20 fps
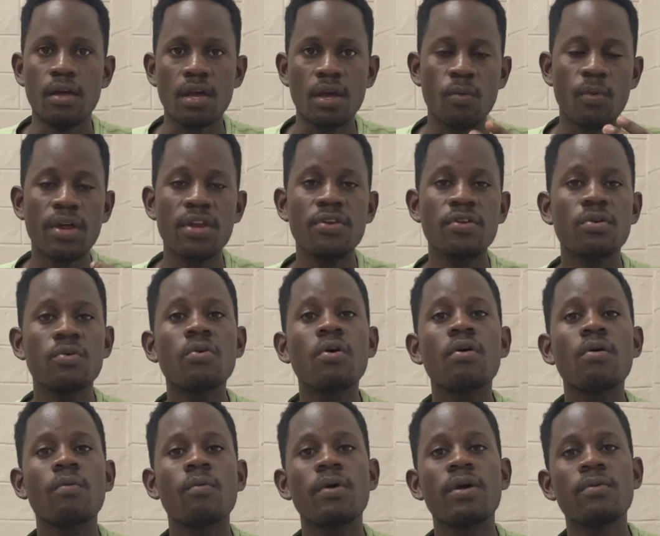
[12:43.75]
When
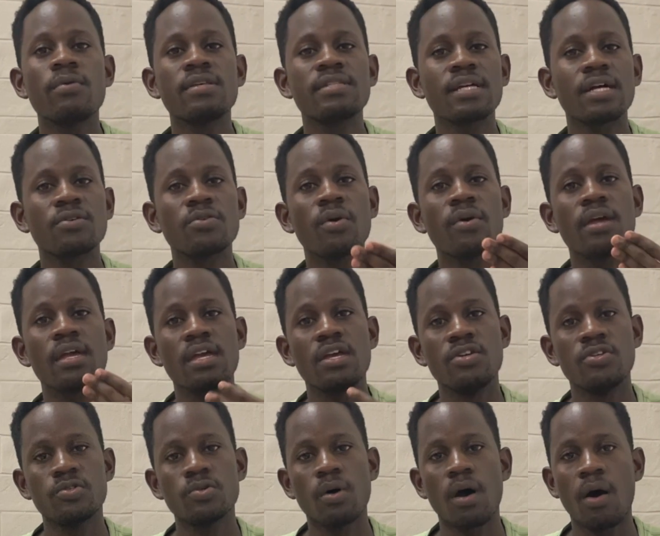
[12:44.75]
we start going
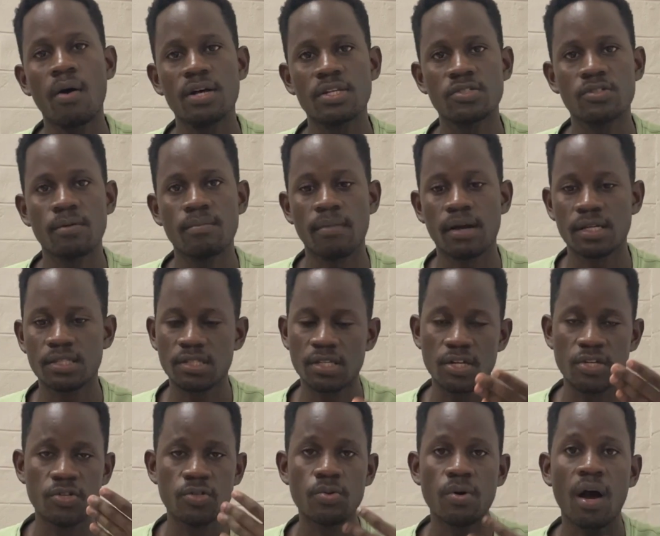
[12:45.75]
into our stomachs,
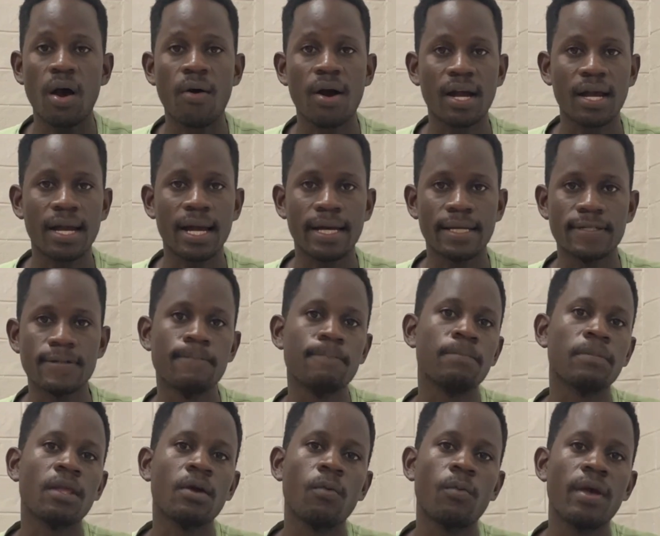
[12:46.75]
into our gut,
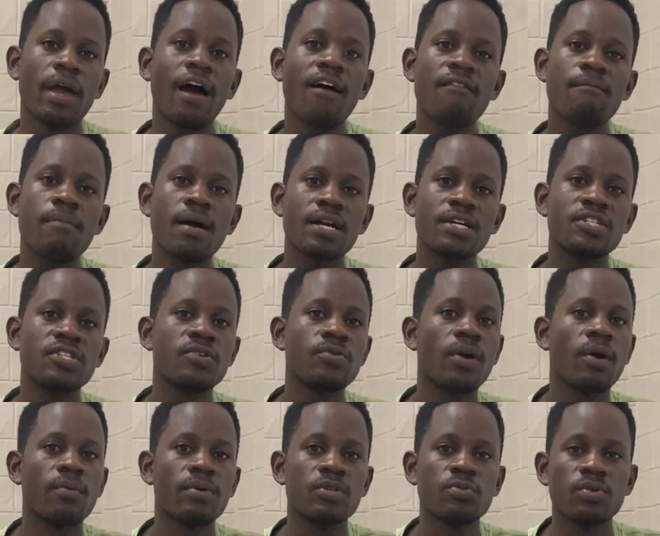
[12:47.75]
we have
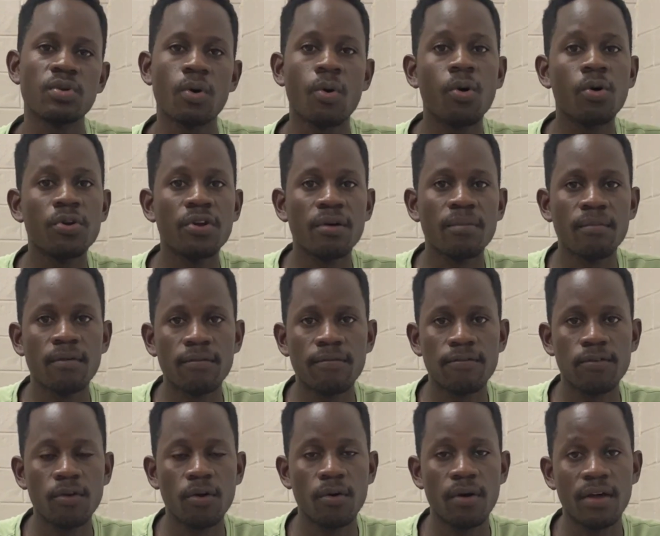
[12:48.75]
bacteria which we call normal
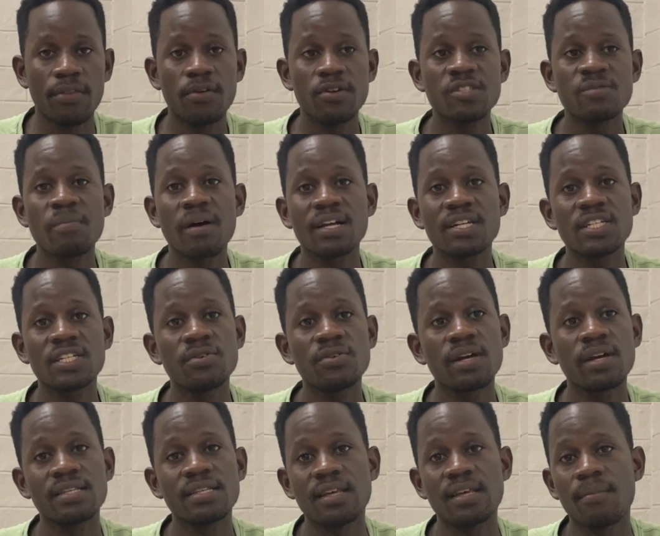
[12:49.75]
flora. Those
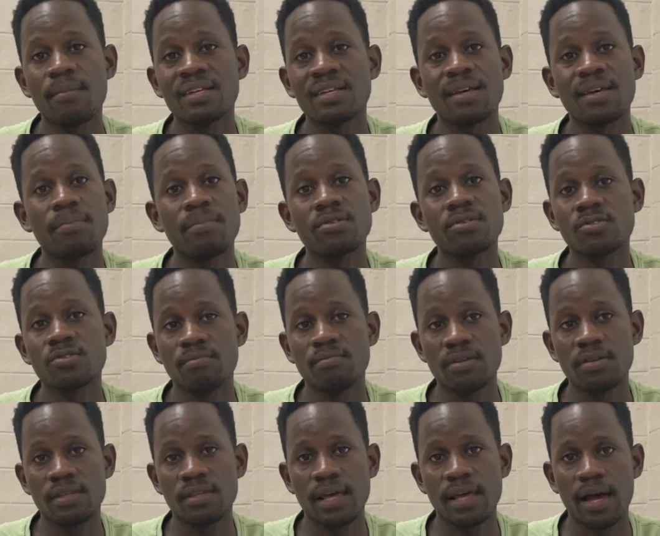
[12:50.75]
bacteria are supposed to
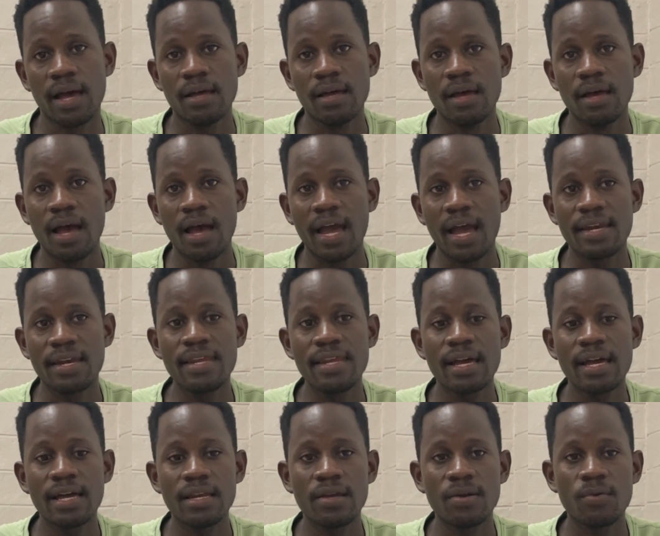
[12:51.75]
be there.
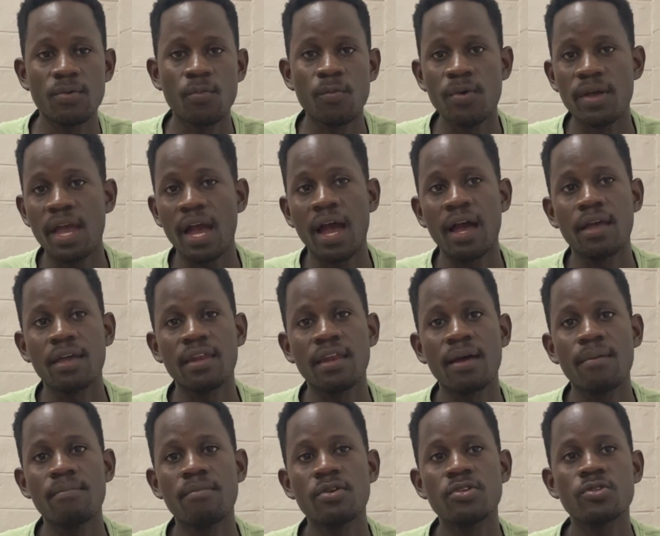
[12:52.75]
Ideally, we are in a
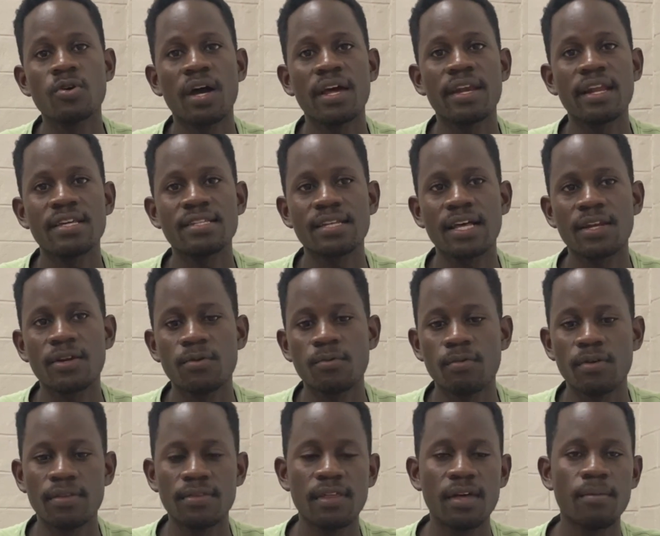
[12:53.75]
mutual understanding
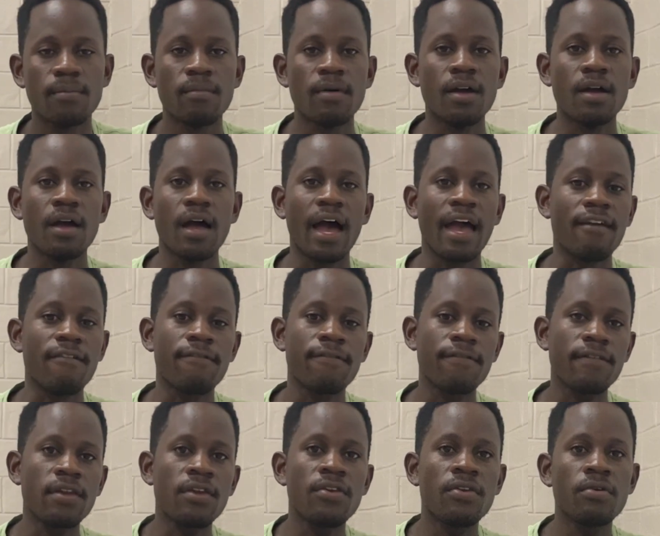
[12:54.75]
with them. I
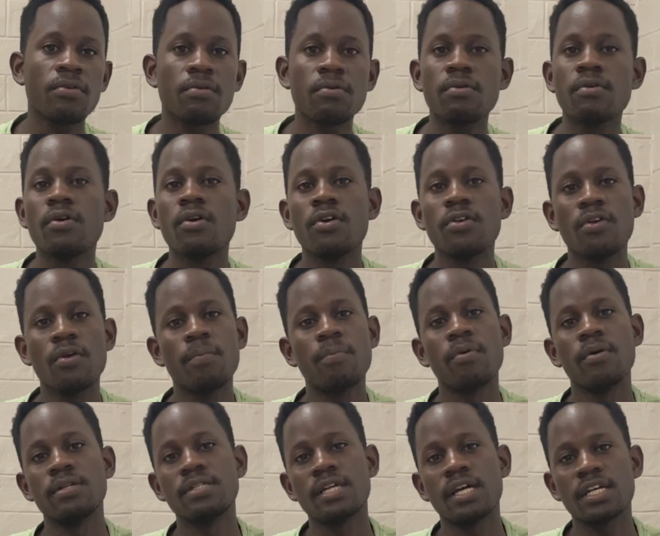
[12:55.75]
feed you, you
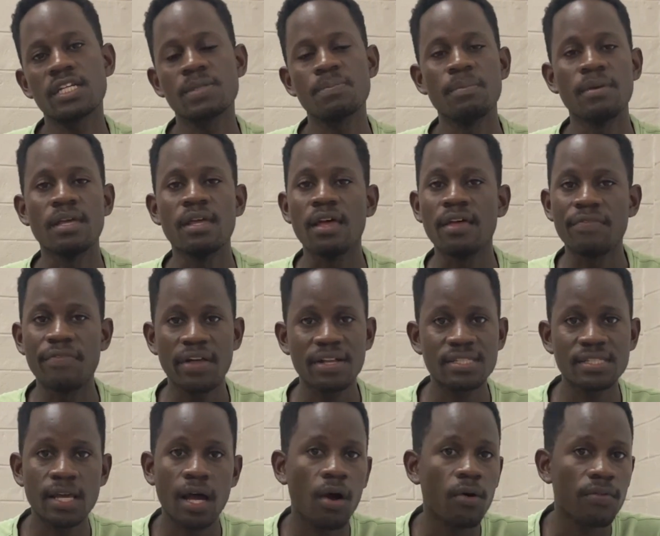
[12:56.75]
protect me. That's
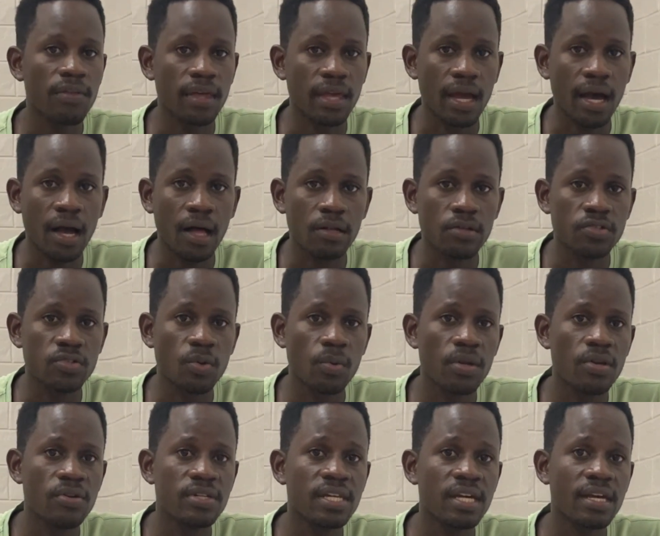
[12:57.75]
how they are. So when
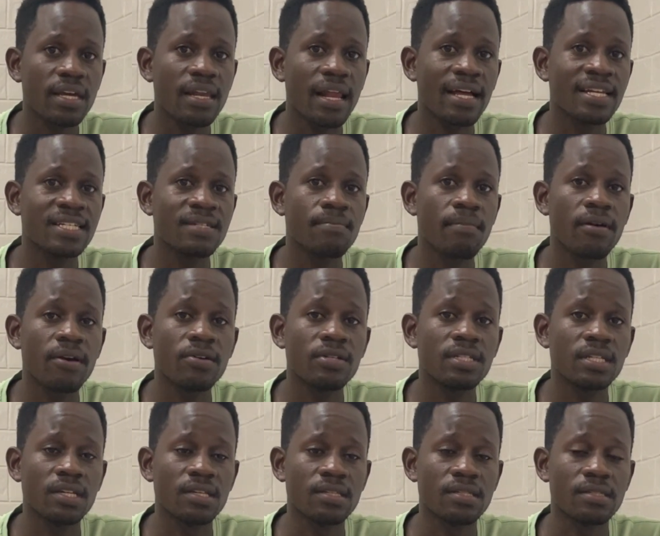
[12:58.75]
you're taking
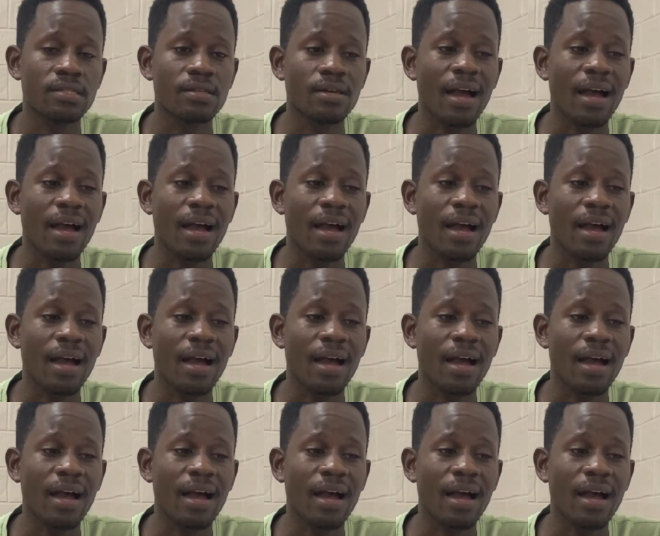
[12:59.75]
antibiotics